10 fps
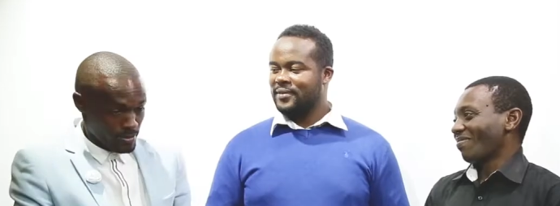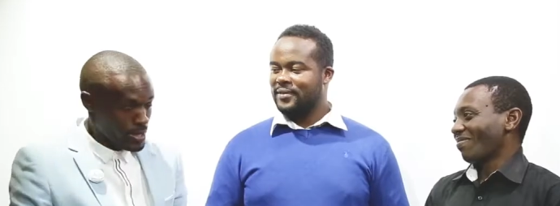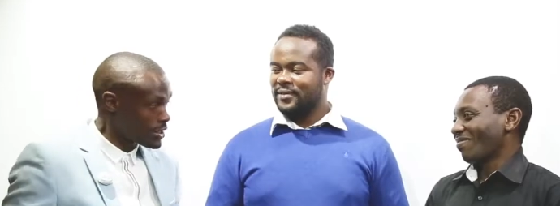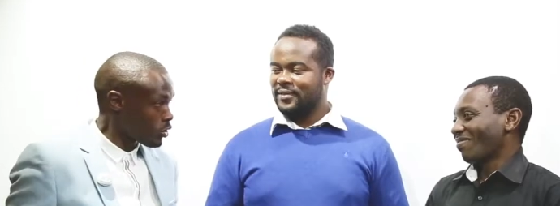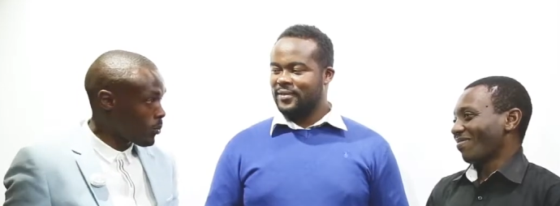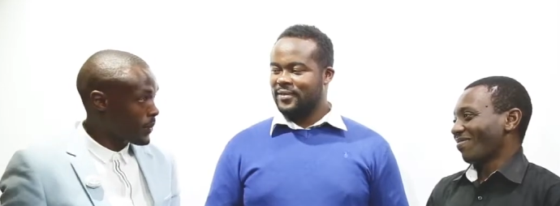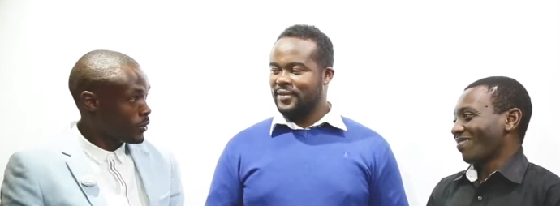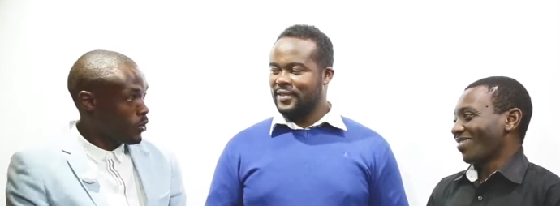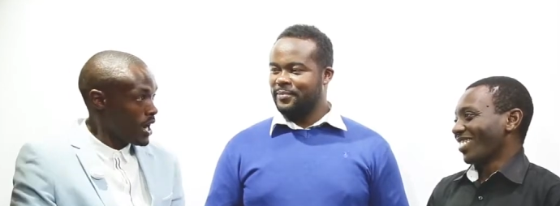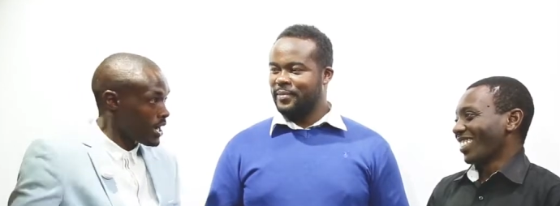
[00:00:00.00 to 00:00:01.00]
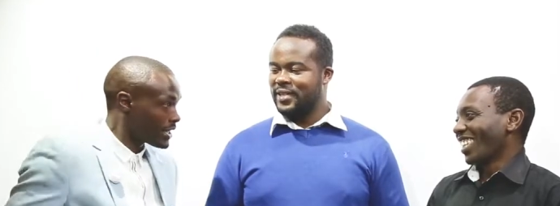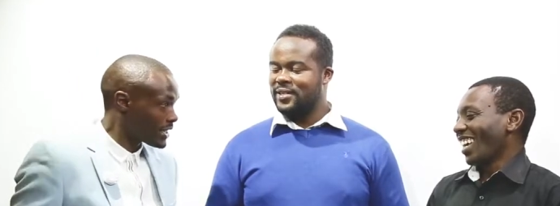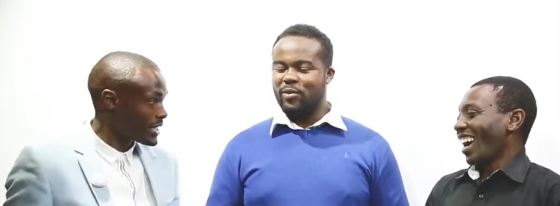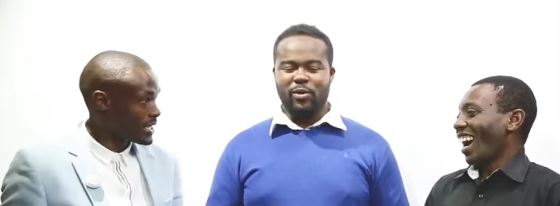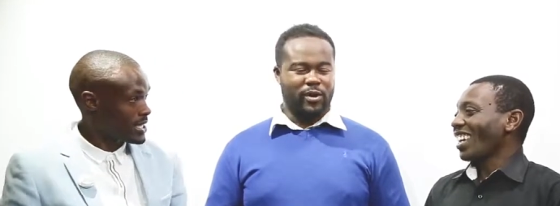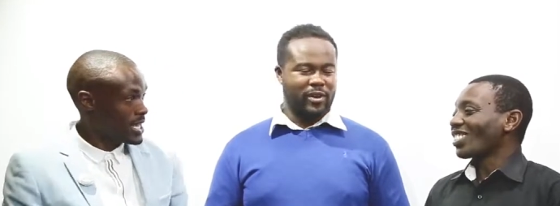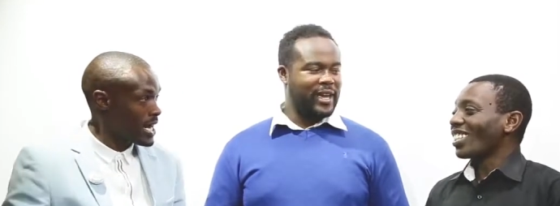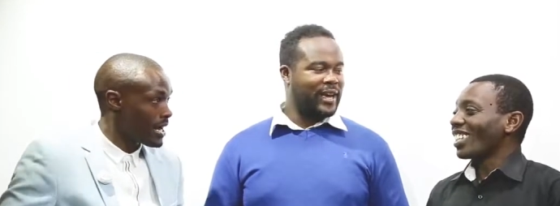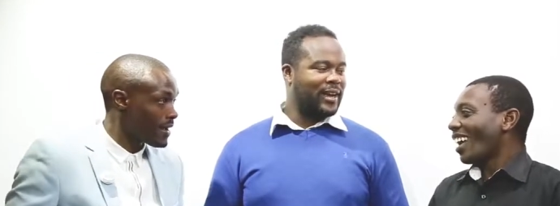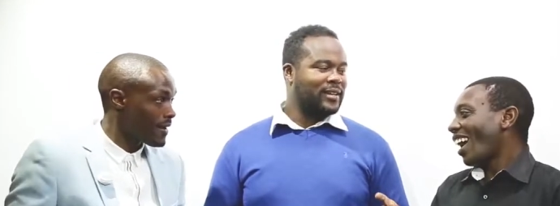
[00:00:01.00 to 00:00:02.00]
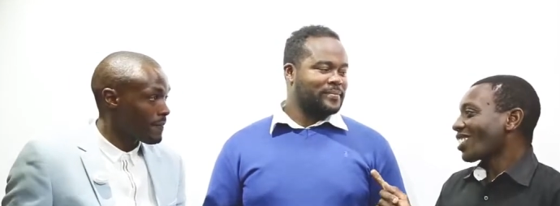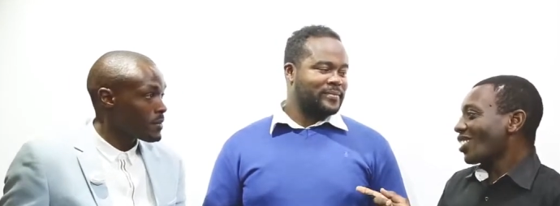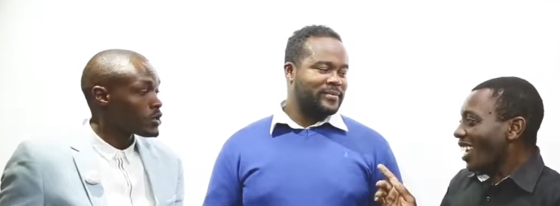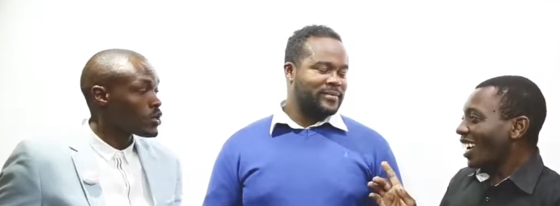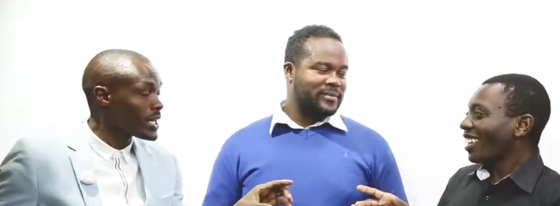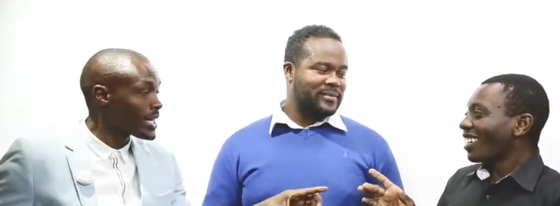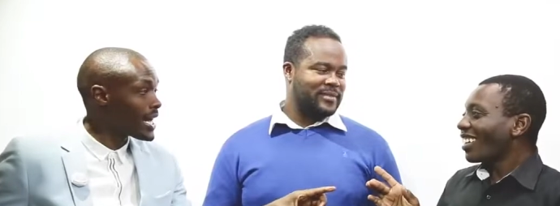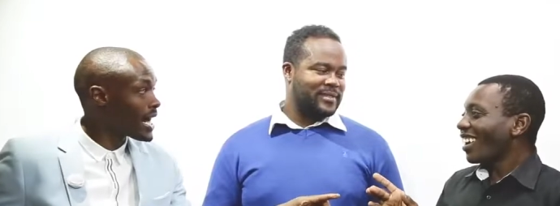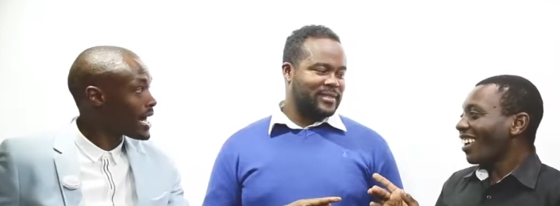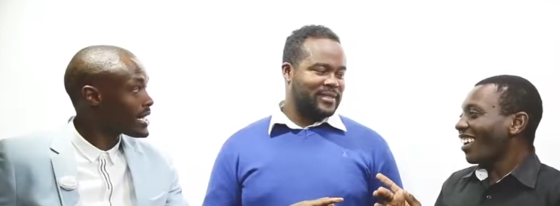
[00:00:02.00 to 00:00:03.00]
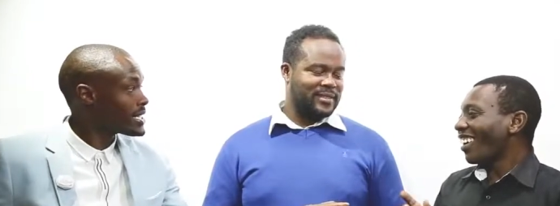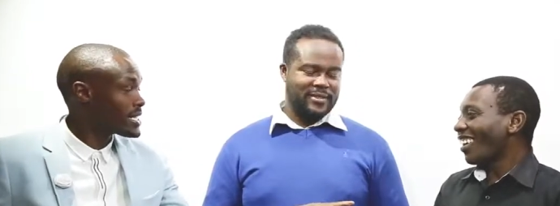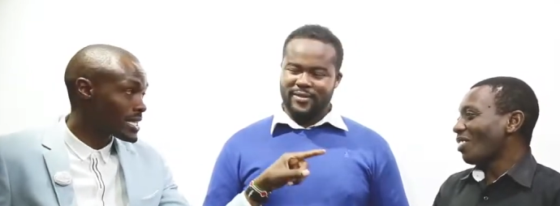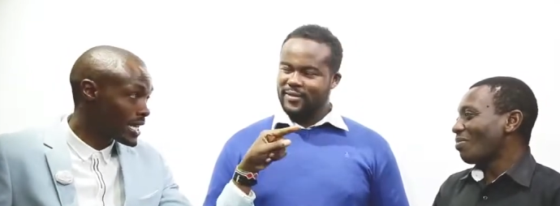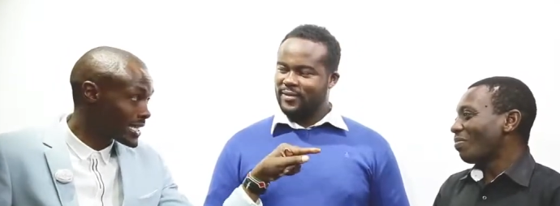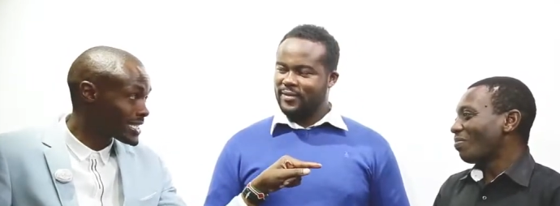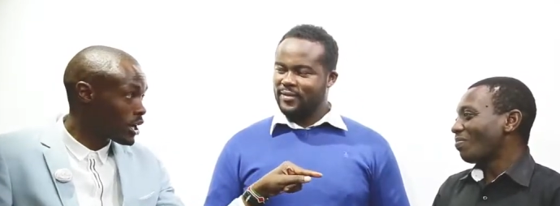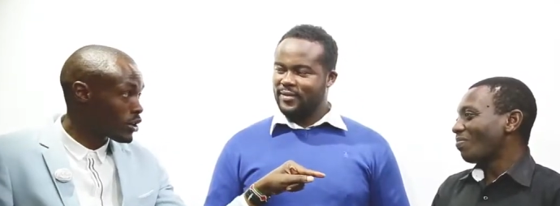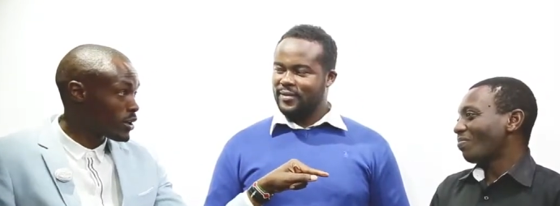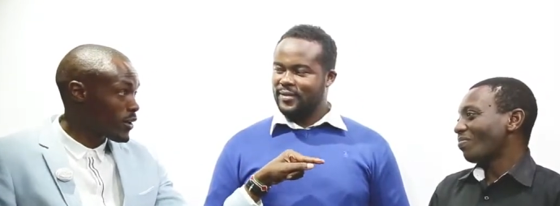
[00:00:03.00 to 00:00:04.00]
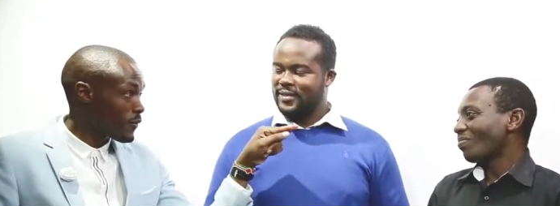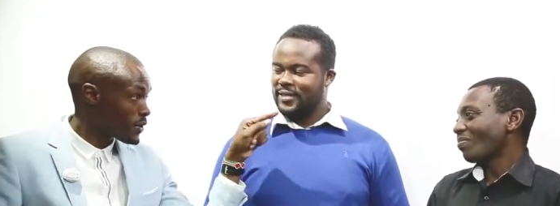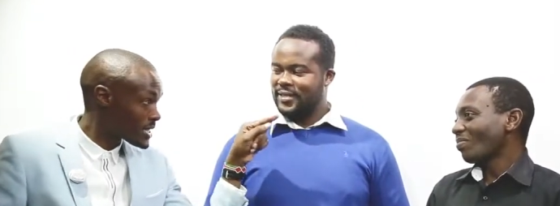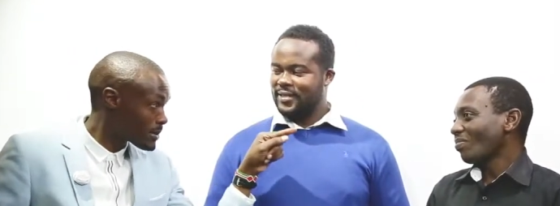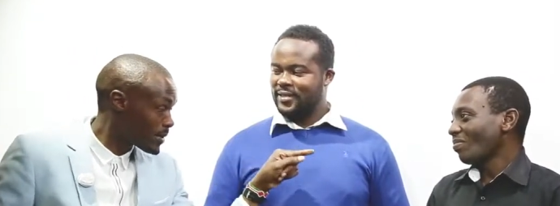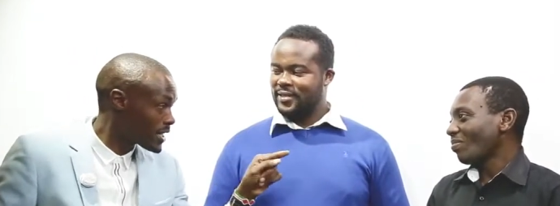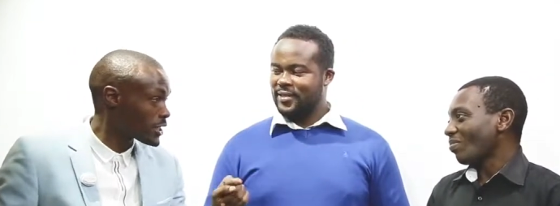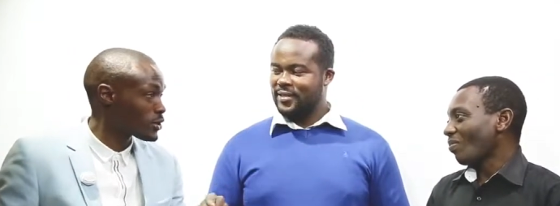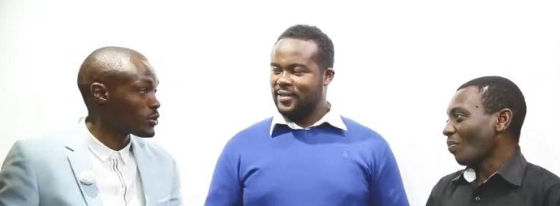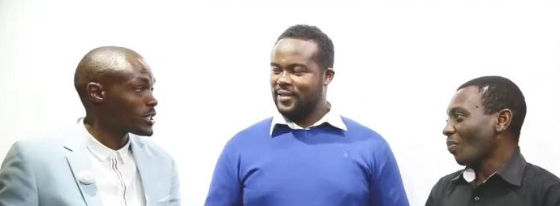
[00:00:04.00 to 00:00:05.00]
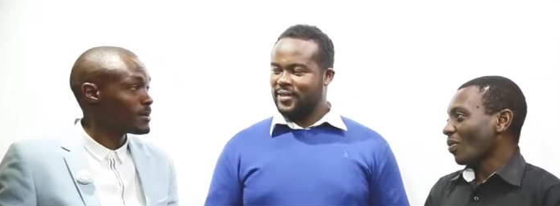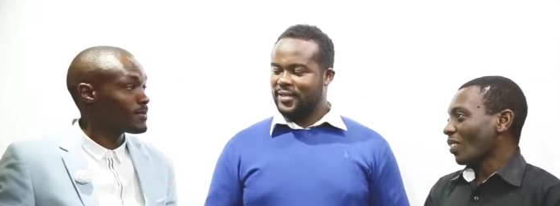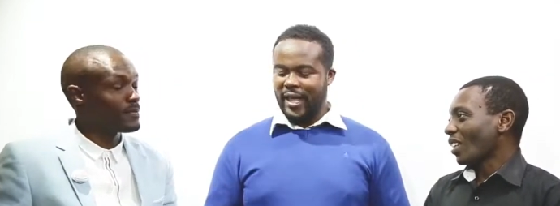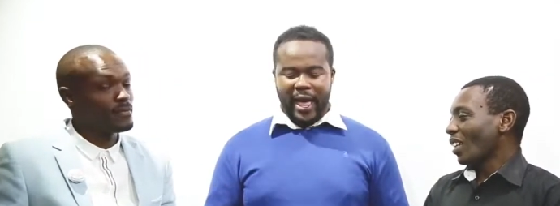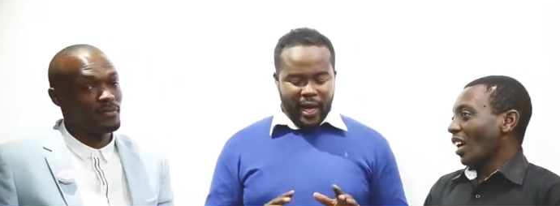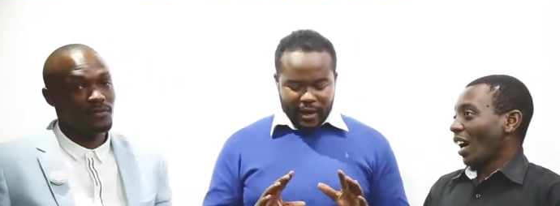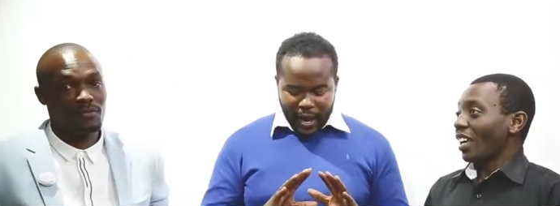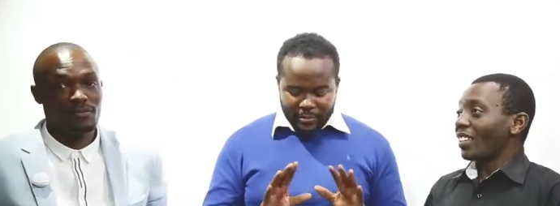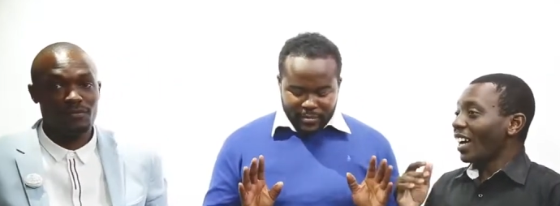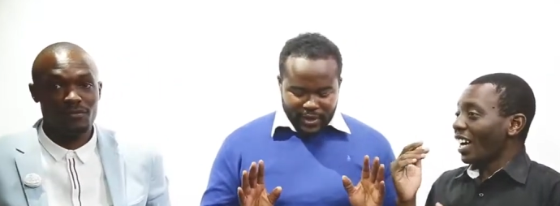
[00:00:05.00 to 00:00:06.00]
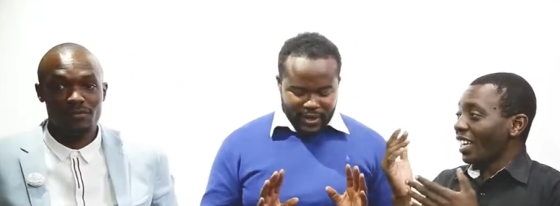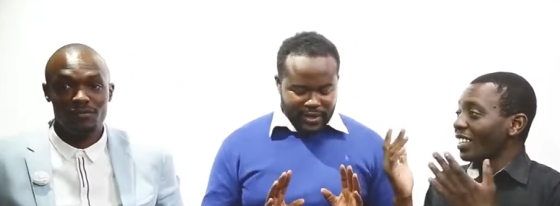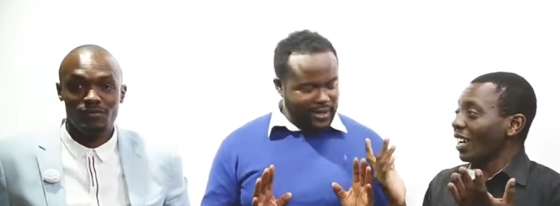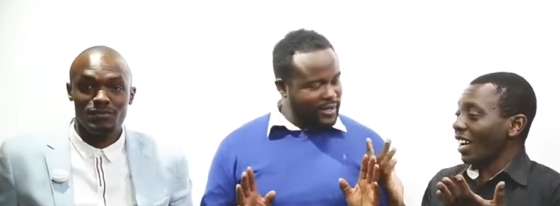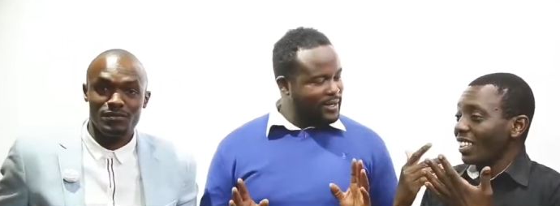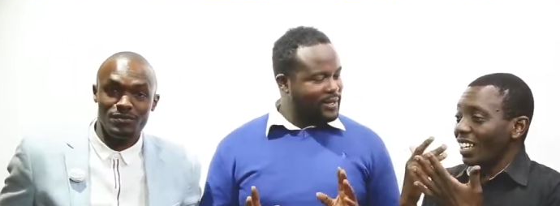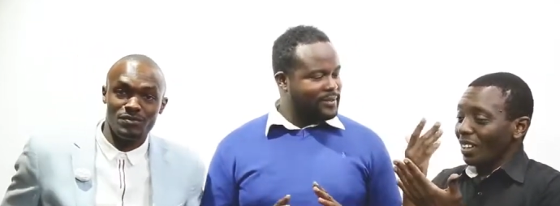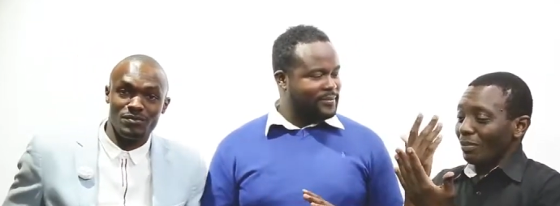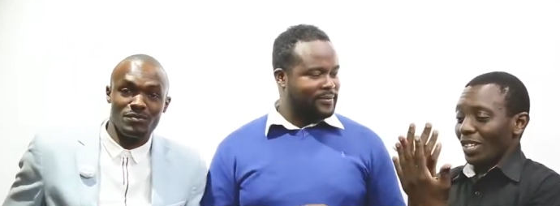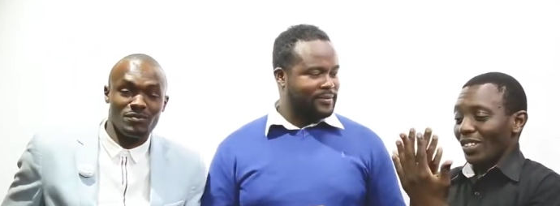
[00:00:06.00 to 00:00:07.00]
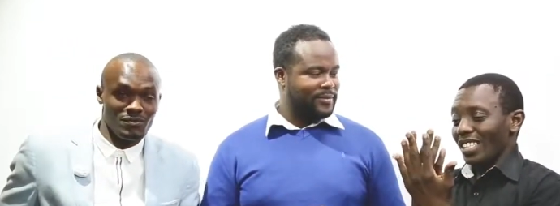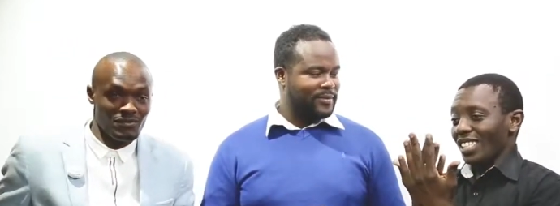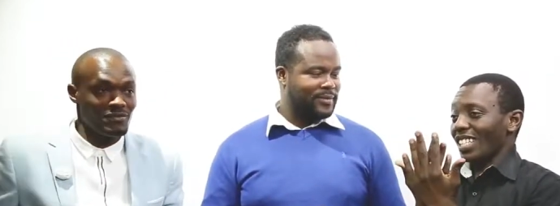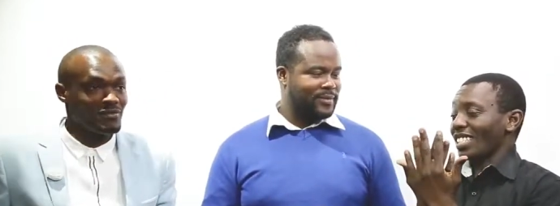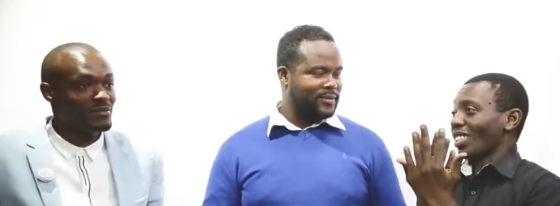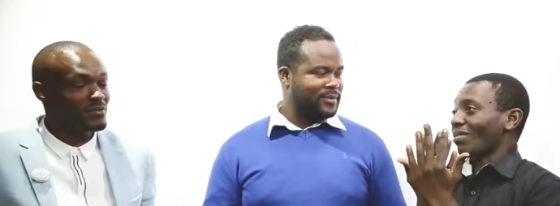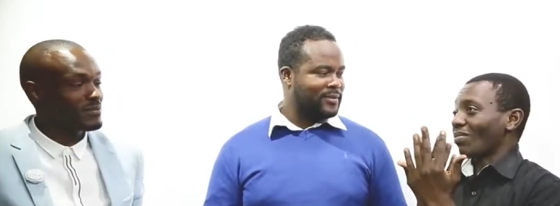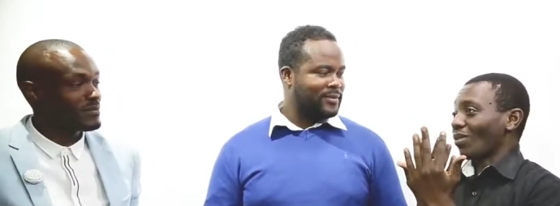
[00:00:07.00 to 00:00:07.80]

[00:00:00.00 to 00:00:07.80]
Speaker 1: meanza kupigwa. Actually, yeah. actually, so De Gea is a letdown for the Spain national team. Either, either, either Man United has a